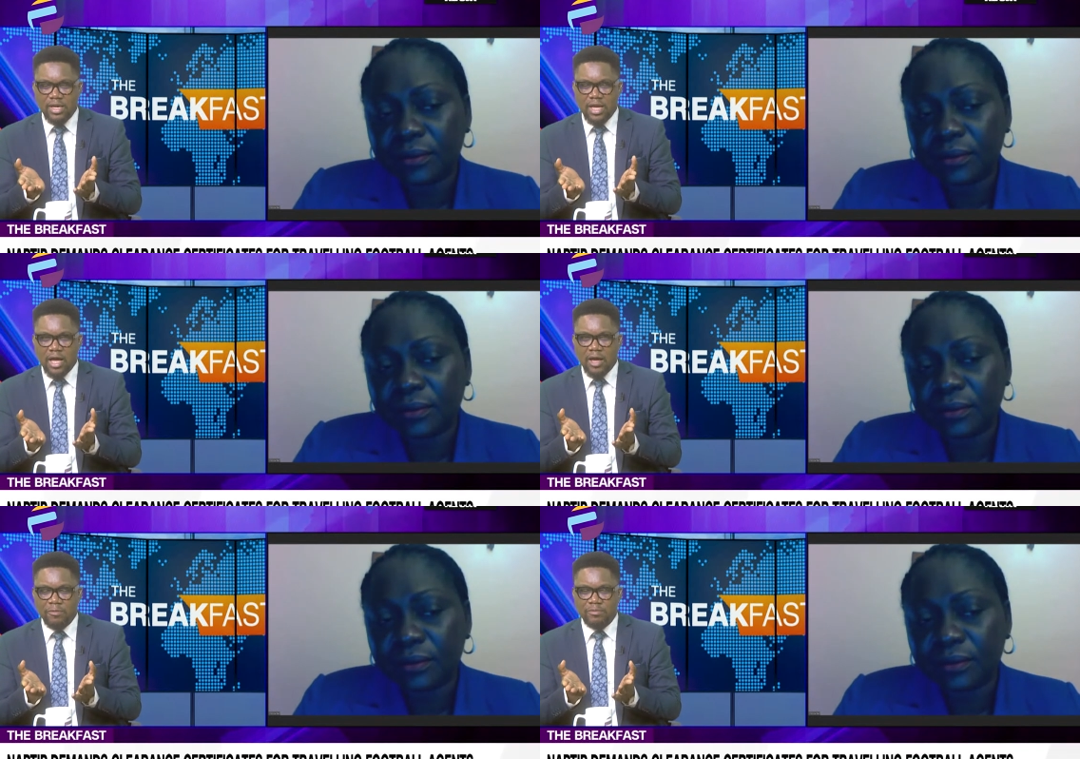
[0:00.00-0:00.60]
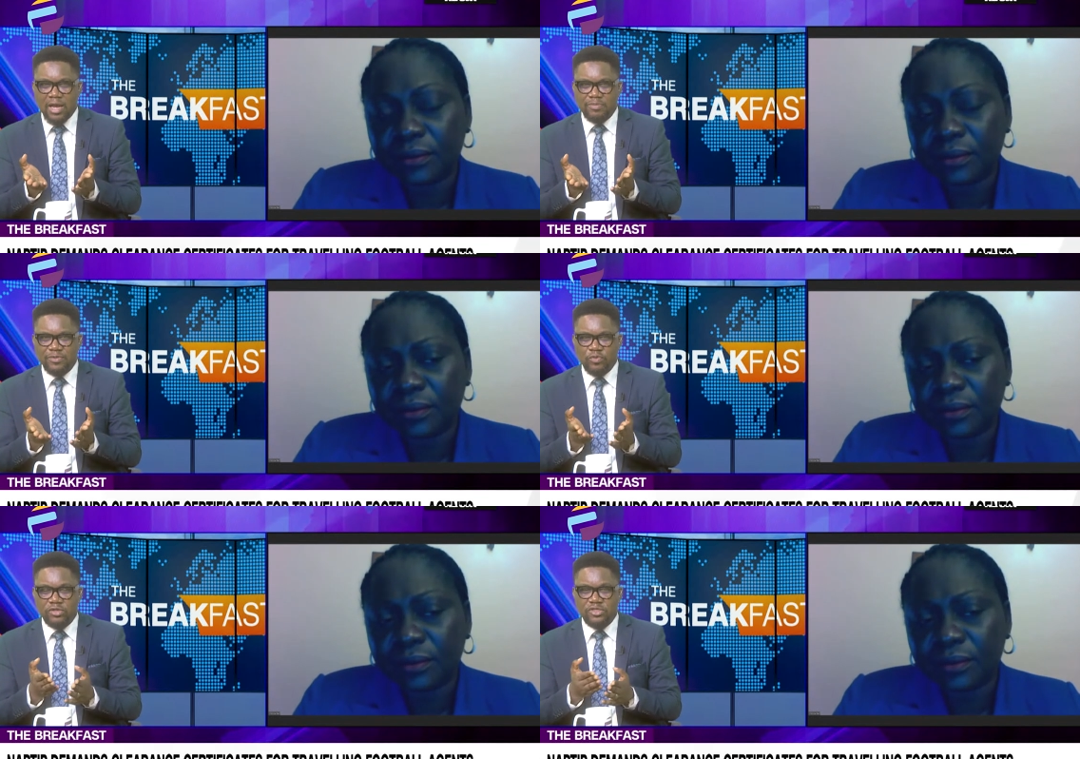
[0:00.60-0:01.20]

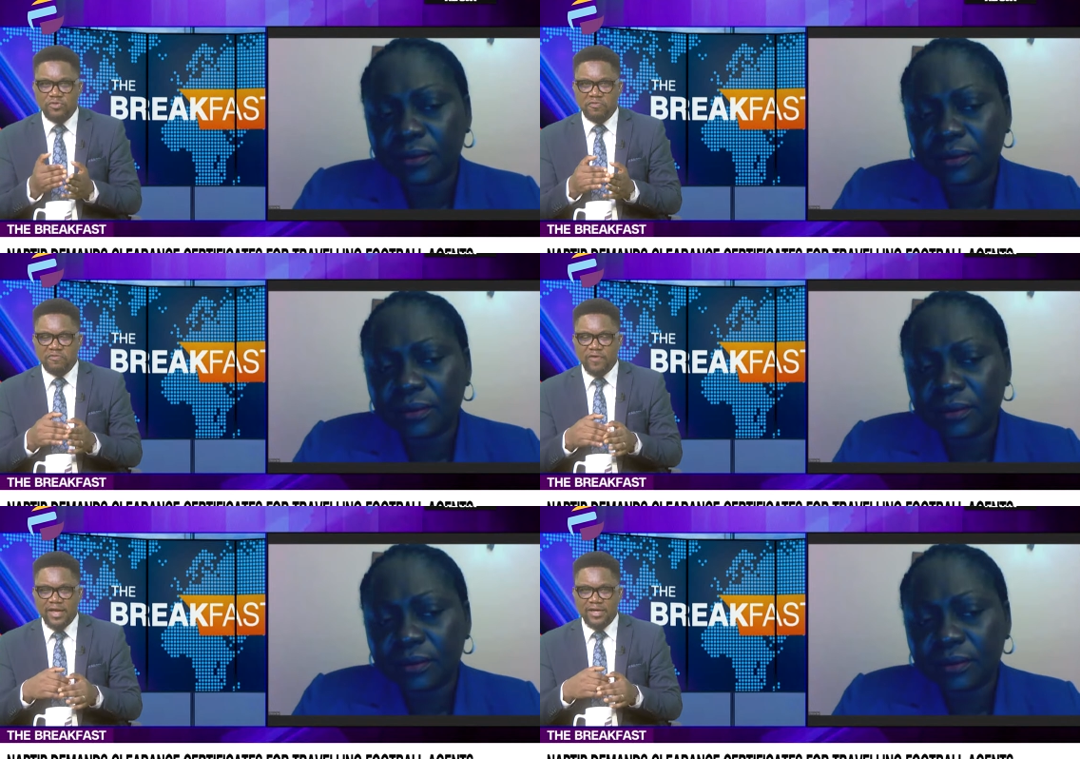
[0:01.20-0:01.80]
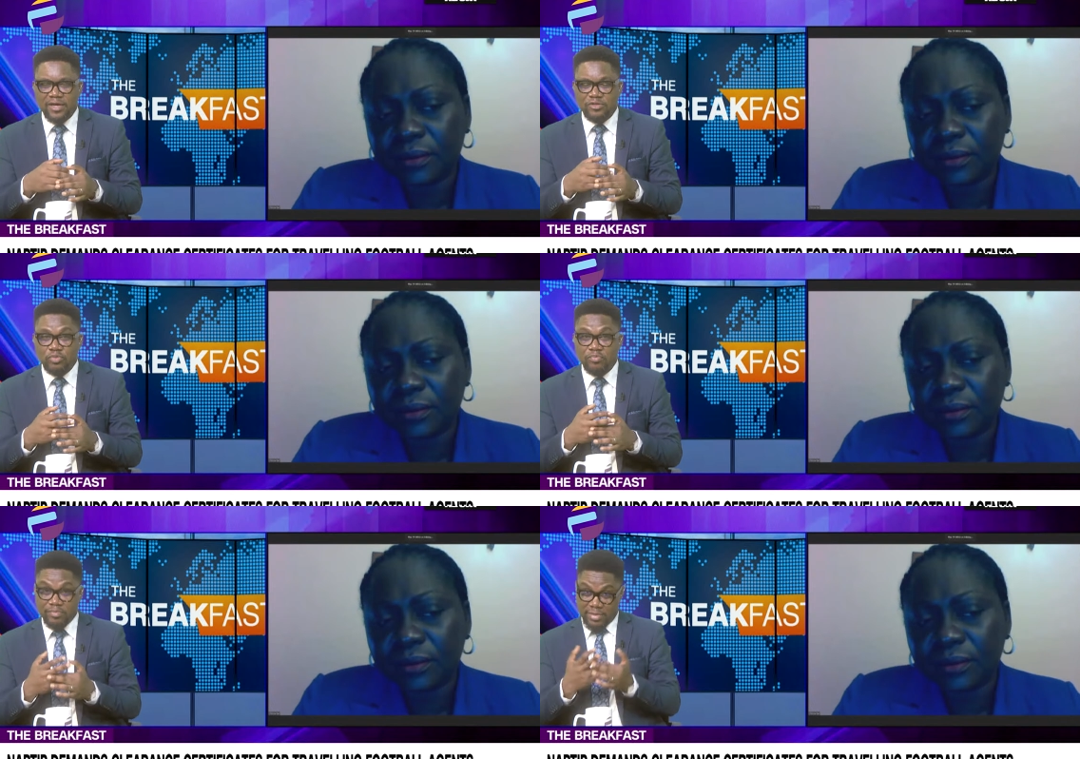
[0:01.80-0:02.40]
Speaker 1: NAPTIP wants to
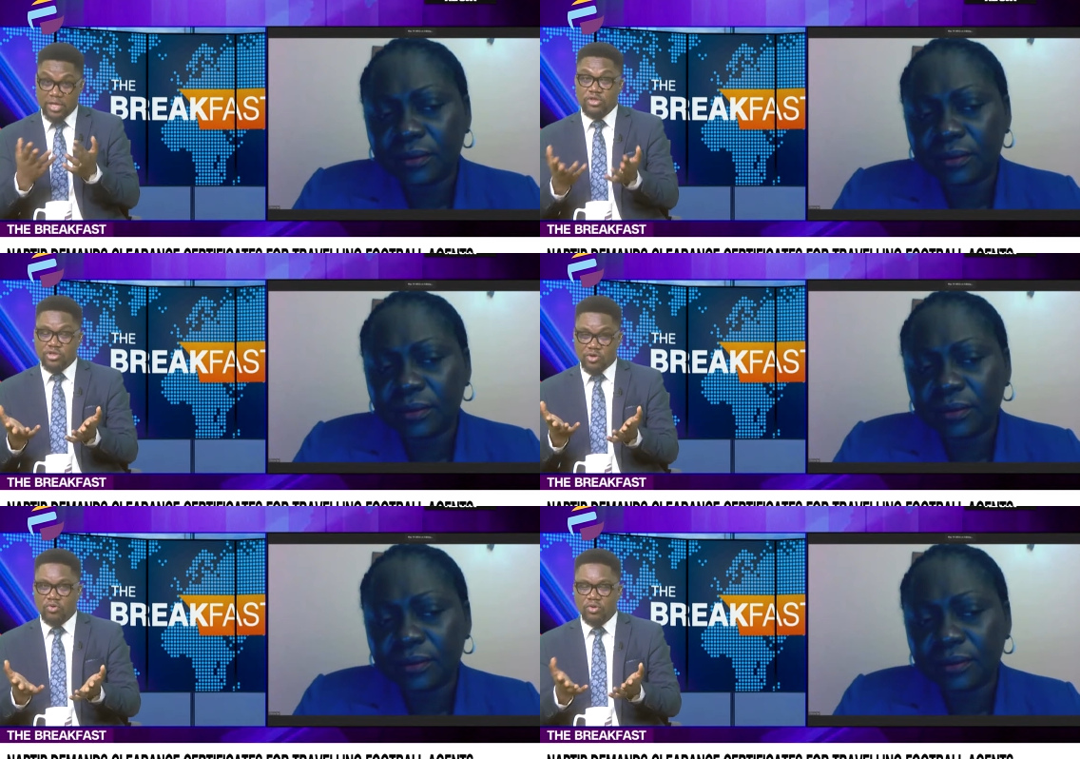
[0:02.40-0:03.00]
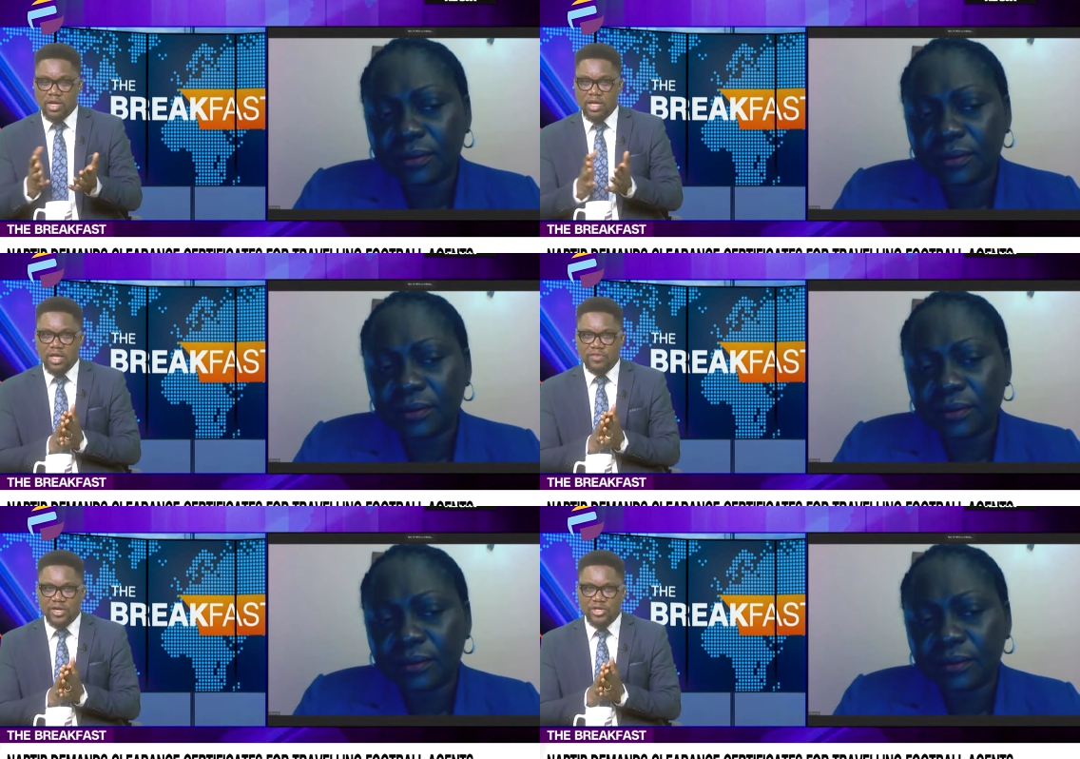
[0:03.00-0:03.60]
make sure
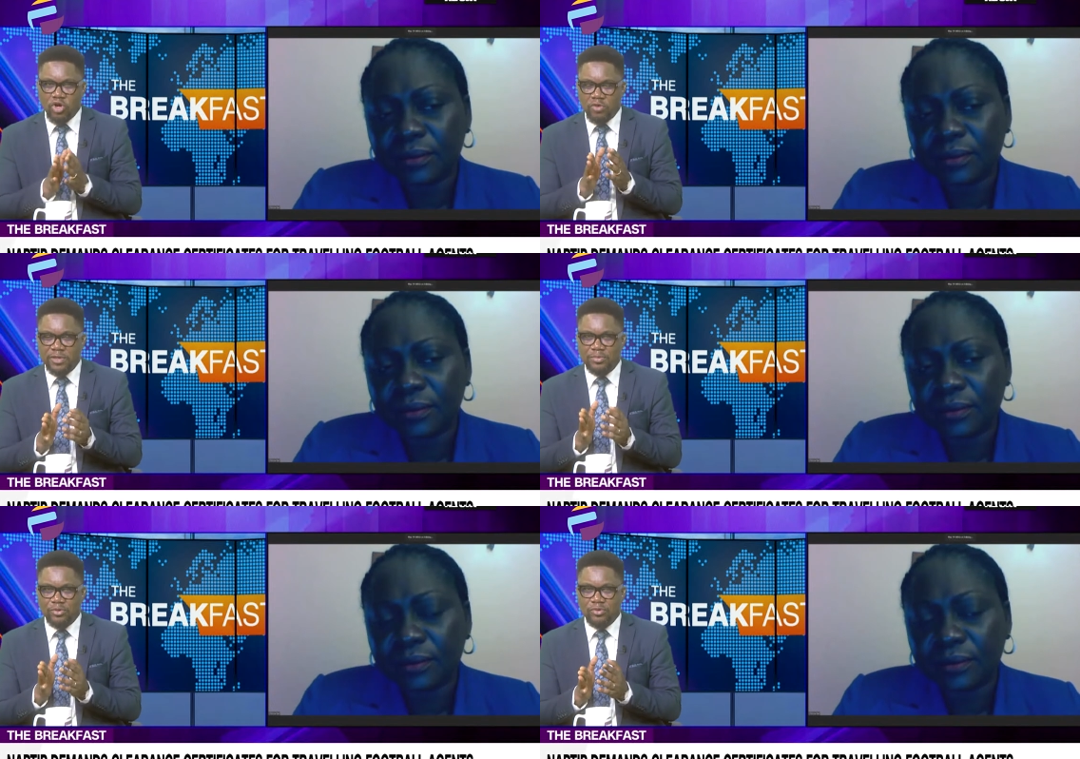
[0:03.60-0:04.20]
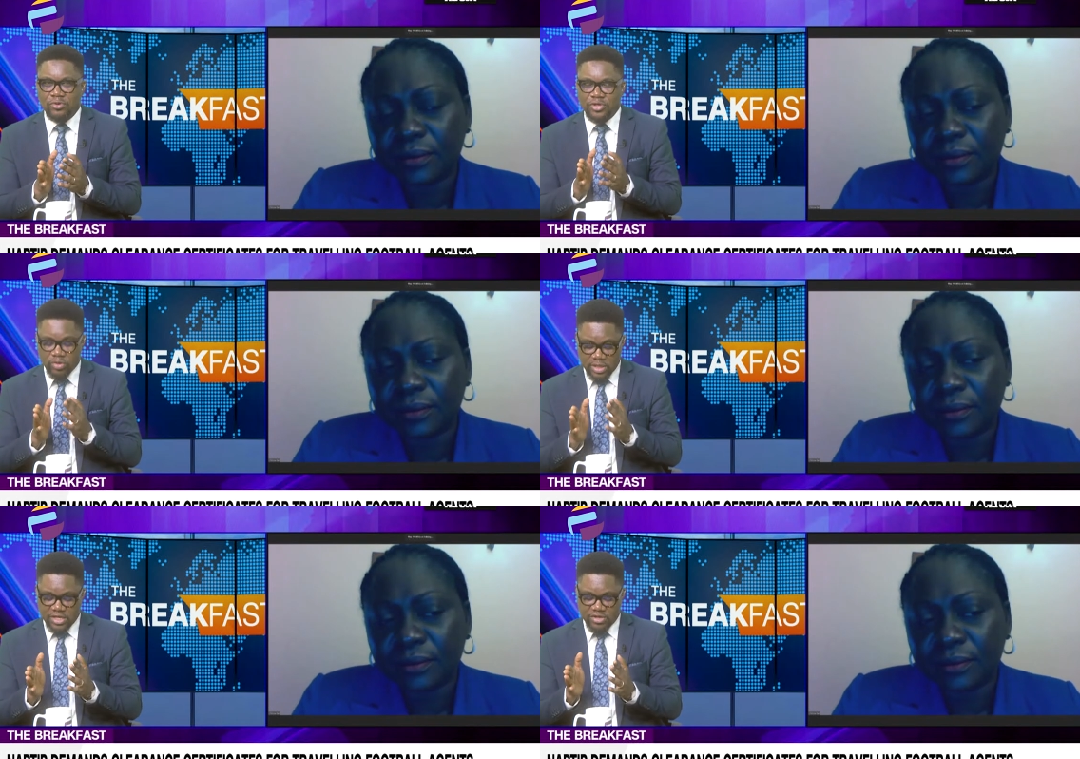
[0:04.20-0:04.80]
that young people,
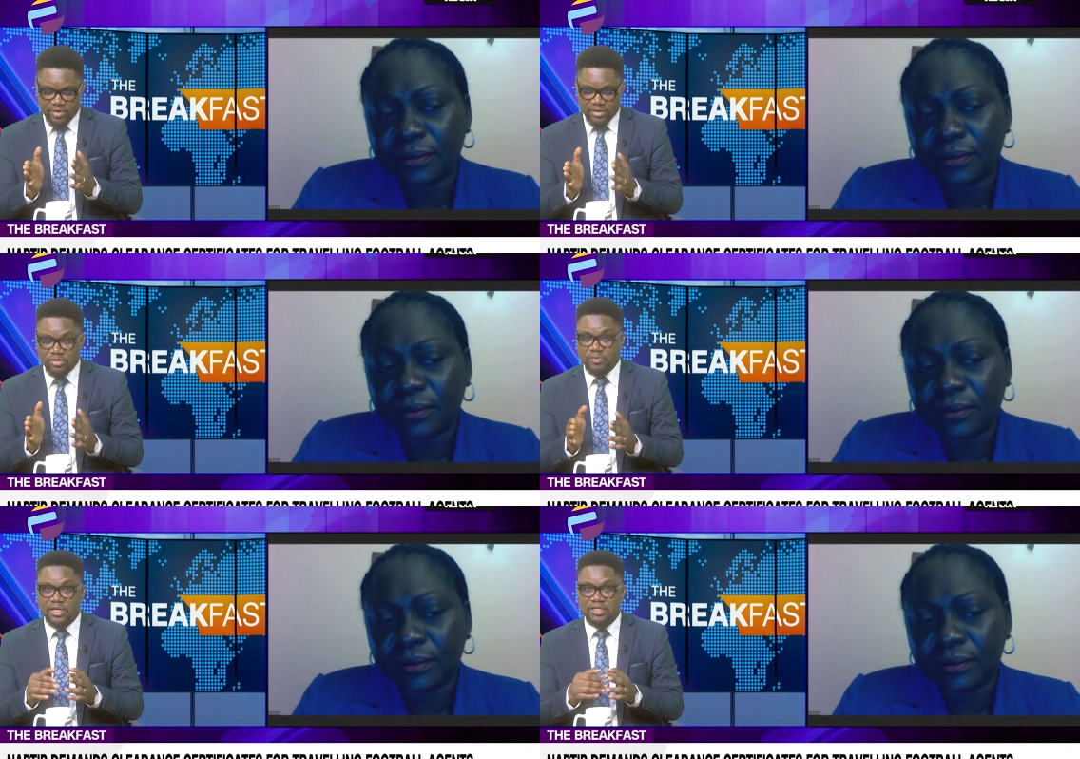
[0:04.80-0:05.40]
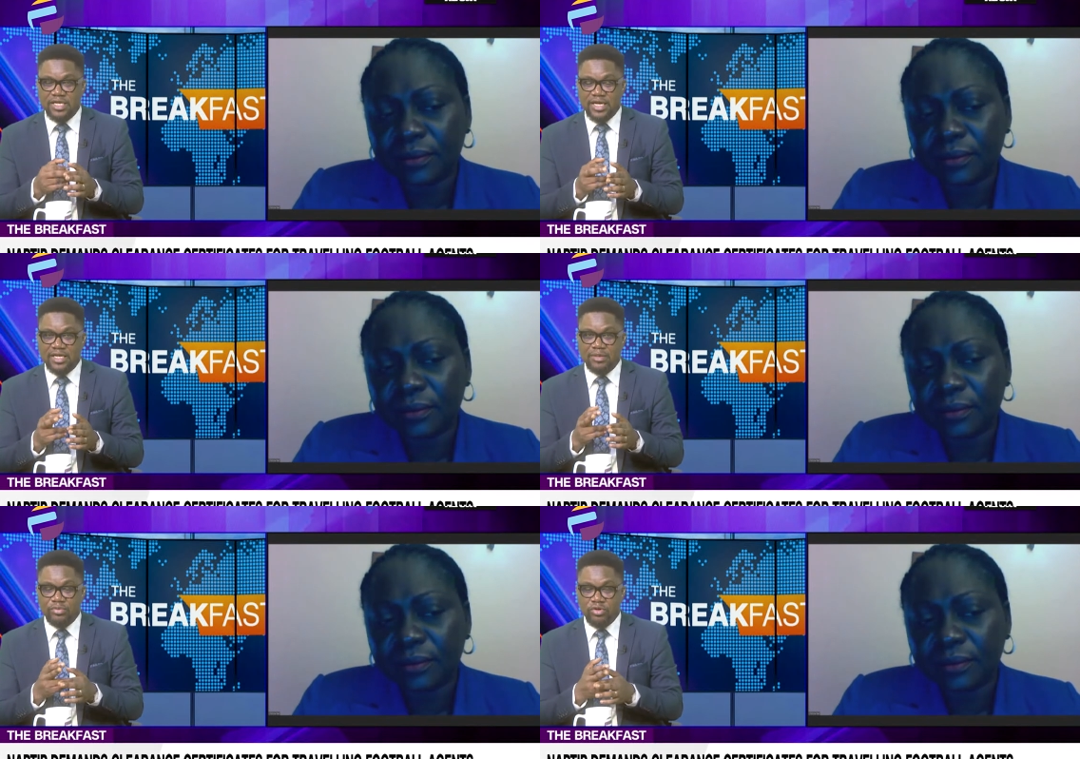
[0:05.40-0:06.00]
young Nigerians, who are being
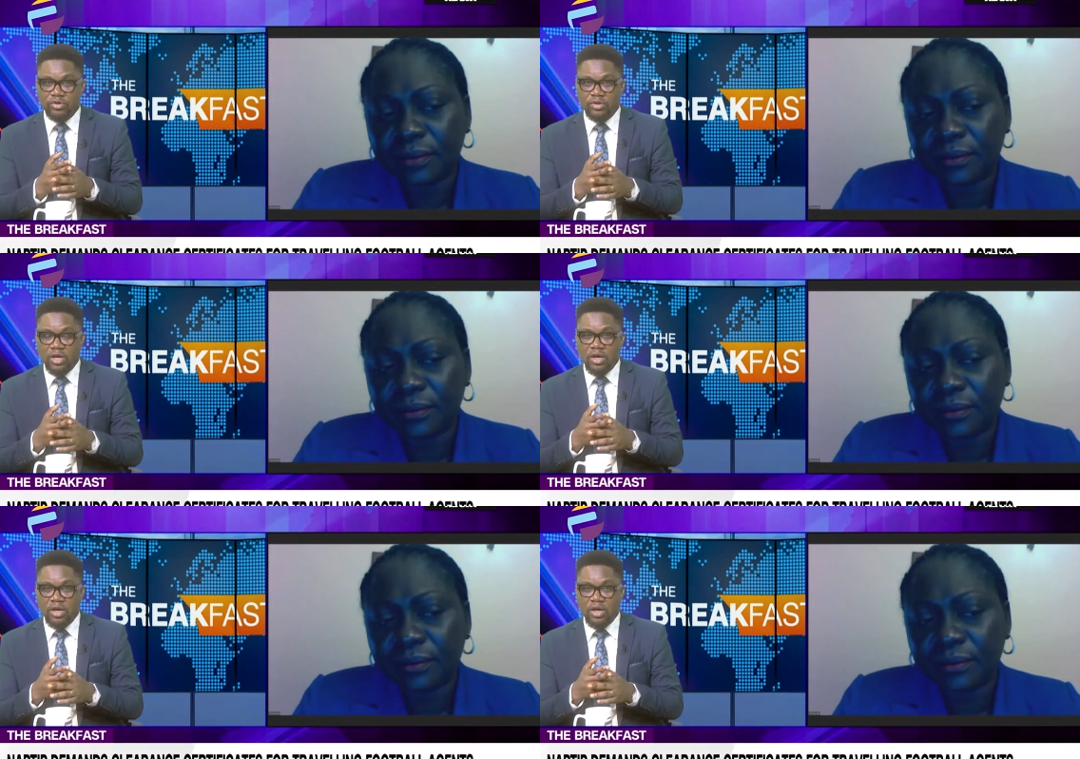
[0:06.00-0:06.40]
taken abroad,